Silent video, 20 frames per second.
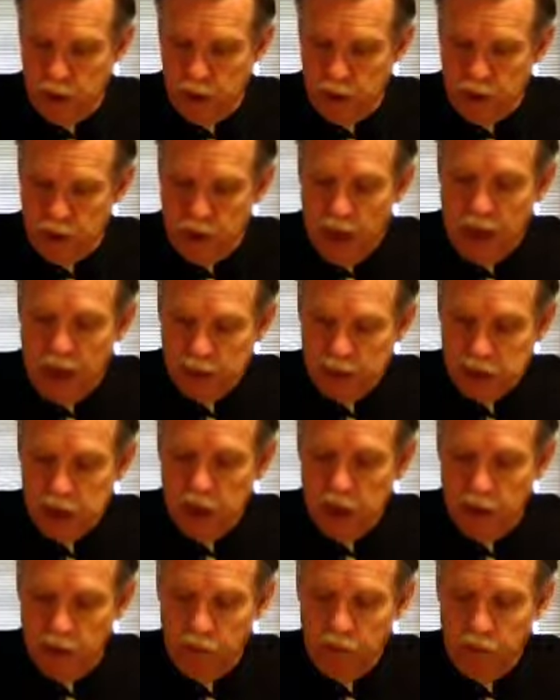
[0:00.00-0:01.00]
taxed
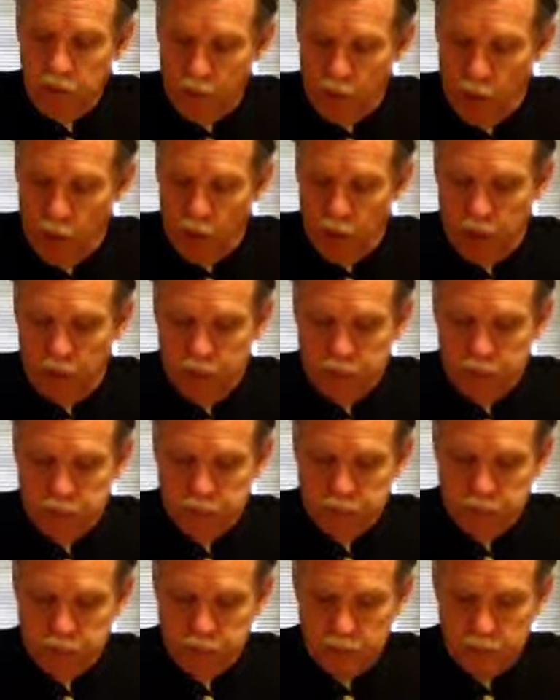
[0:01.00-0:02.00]
even more,
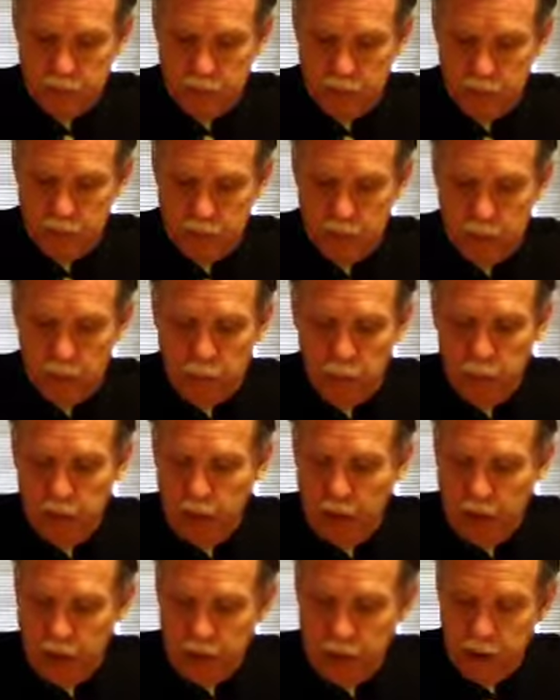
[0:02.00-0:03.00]

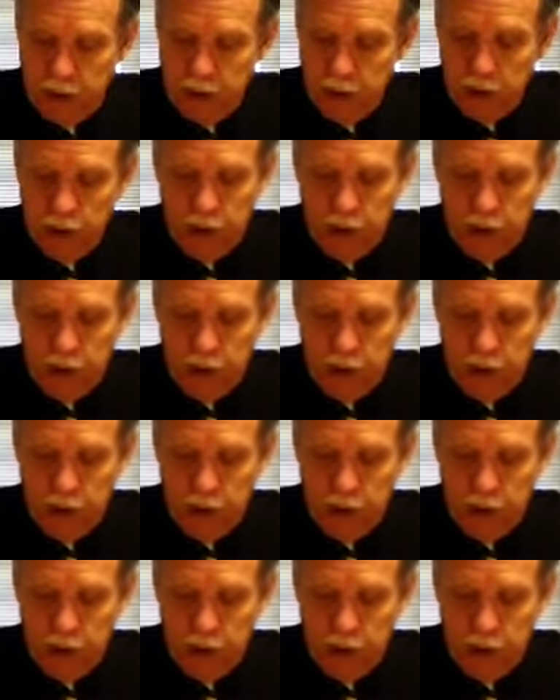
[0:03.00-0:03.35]
providing